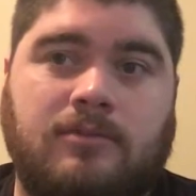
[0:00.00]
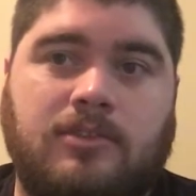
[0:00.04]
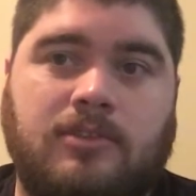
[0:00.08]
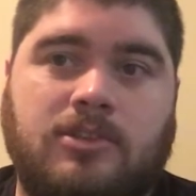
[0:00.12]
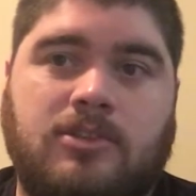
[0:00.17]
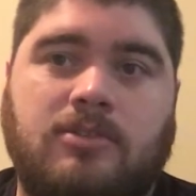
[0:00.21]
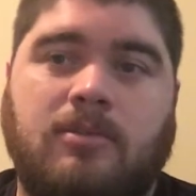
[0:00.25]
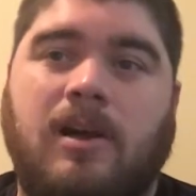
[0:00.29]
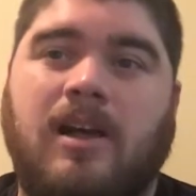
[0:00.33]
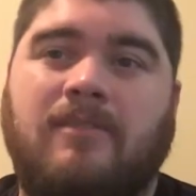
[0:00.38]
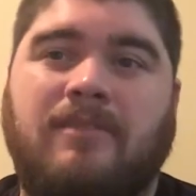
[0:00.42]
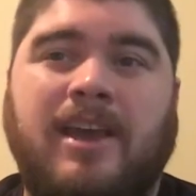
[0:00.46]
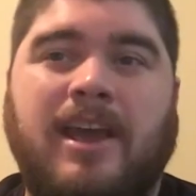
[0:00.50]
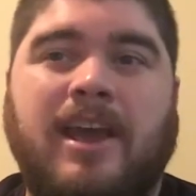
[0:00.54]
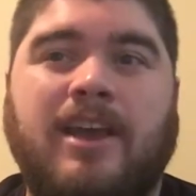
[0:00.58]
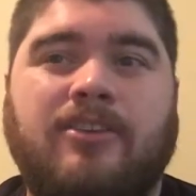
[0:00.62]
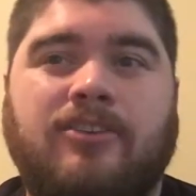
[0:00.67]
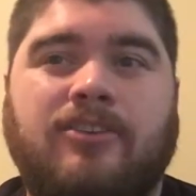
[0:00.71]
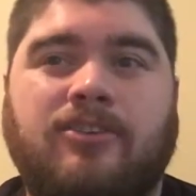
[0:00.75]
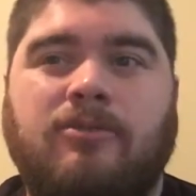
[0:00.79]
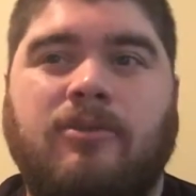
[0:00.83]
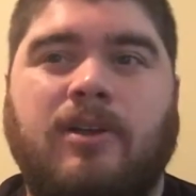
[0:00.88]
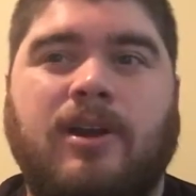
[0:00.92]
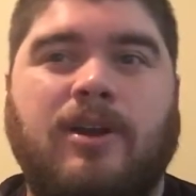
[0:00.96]
So I'll have
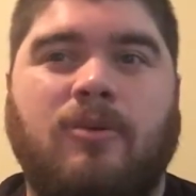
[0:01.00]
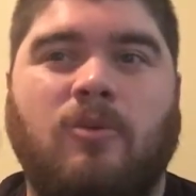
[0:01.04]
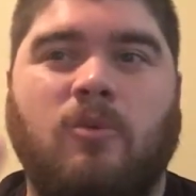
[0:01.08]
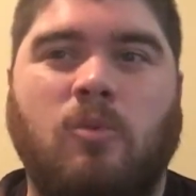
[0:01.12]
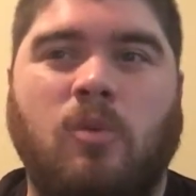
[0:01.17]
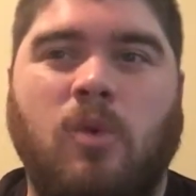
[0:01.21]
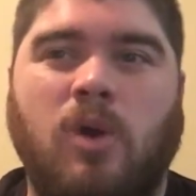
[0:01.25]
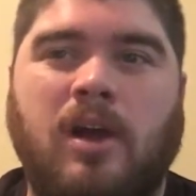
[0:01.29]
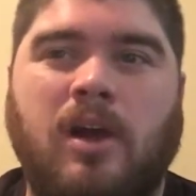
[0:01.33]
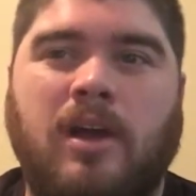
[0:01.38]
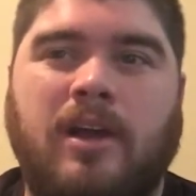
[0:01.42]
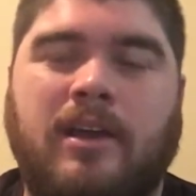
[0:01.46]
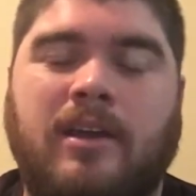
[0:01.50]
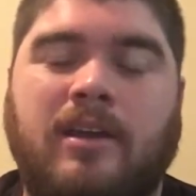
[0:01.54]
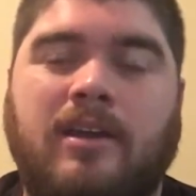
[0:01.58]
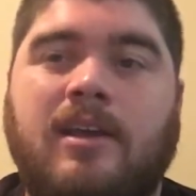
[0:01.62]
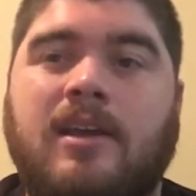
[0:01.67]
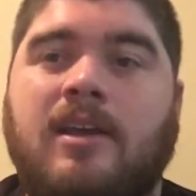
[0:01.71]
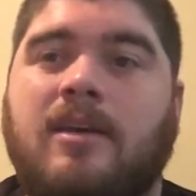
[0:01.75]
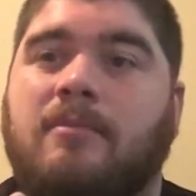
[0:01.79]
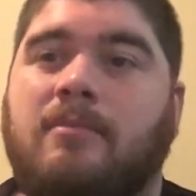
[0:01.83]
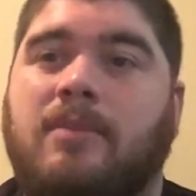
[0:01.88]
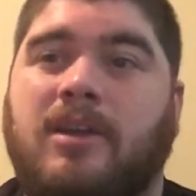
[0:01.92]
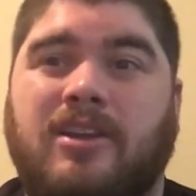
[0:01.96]
x squared 1,
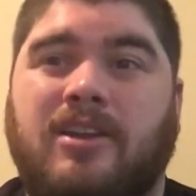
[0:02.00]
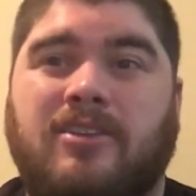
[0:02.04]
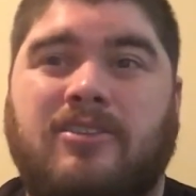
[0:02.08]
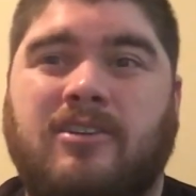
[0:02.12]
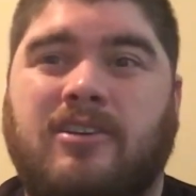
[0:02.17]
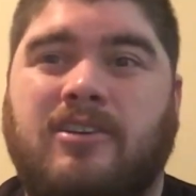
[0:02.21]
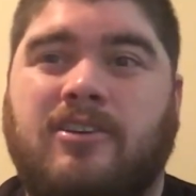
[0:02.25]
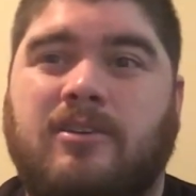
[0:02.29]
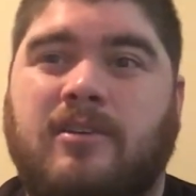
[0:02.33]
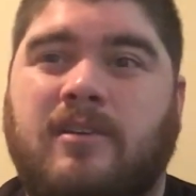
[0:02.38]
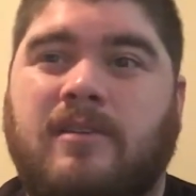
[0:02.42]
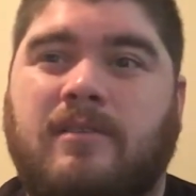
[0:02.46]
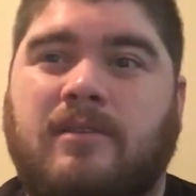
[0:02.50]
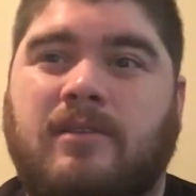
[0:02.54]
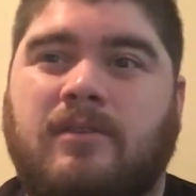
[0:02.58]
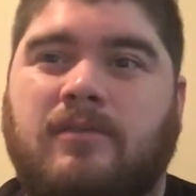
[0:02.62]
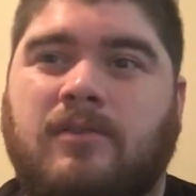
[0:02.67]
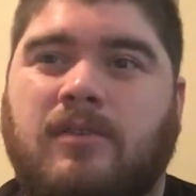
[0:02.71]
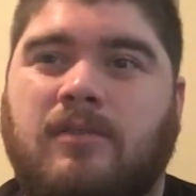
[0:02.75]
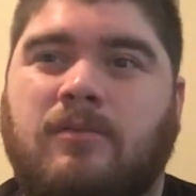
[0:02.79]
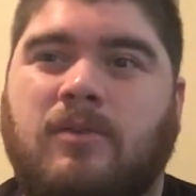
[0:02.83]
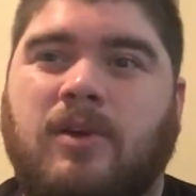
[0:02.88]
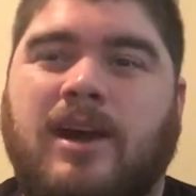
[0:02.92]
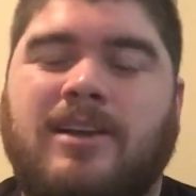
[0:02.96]
but I took a derivative
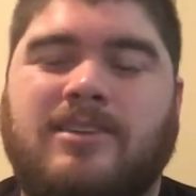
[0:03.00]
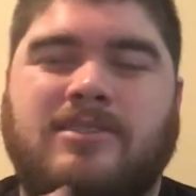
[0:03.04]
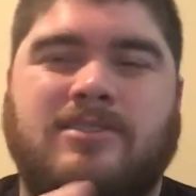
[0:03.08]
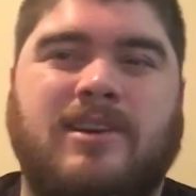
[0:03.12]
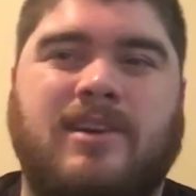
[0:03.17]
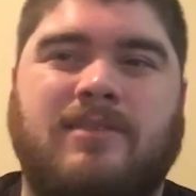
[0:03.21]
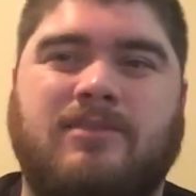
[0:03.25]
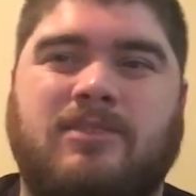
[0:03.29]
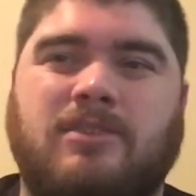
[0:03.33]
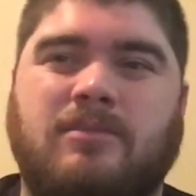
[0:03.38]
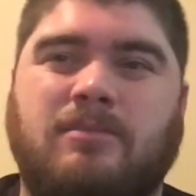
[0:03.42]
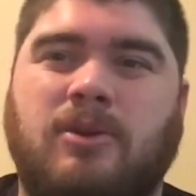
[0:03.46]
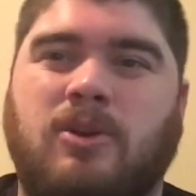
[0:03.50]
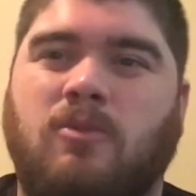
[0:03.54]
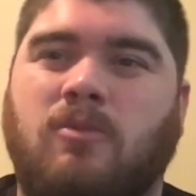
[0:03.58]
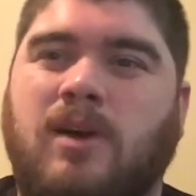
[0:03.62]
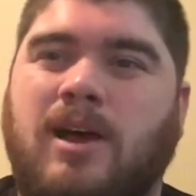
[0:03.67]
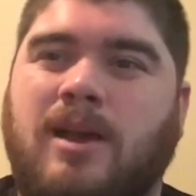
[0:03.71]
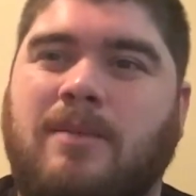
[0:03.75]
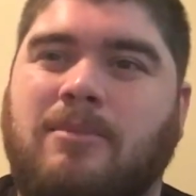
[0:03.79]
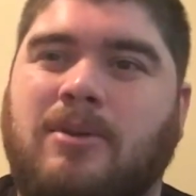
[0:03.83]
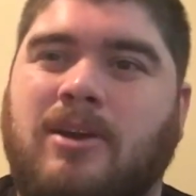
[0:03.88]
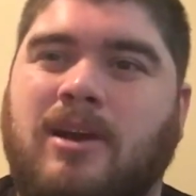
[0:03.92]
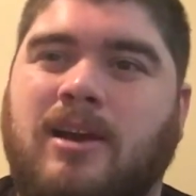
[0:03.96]
of y, so I have to put a
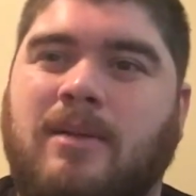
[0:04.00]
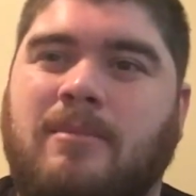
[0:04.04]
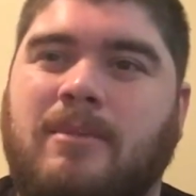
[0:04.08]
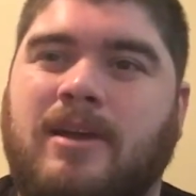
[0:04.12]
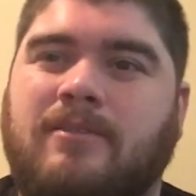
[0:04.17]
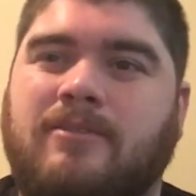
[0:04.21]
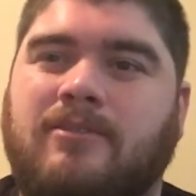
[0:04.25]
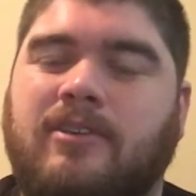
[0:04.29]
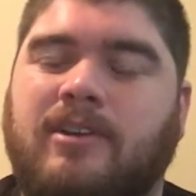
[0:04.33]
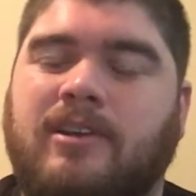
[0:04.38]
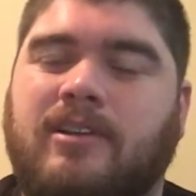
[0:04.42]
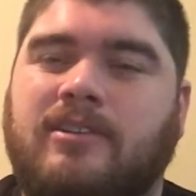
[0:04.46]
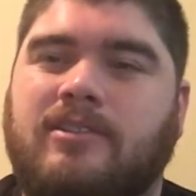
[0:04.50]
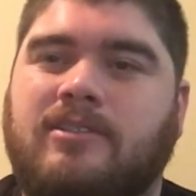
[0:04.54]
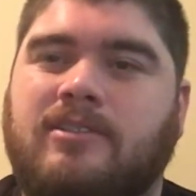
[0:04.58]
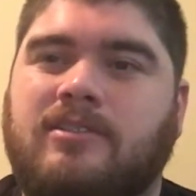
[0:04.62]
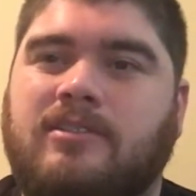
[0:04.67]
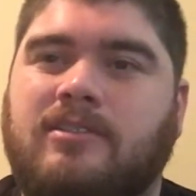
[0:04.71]
y prime after it.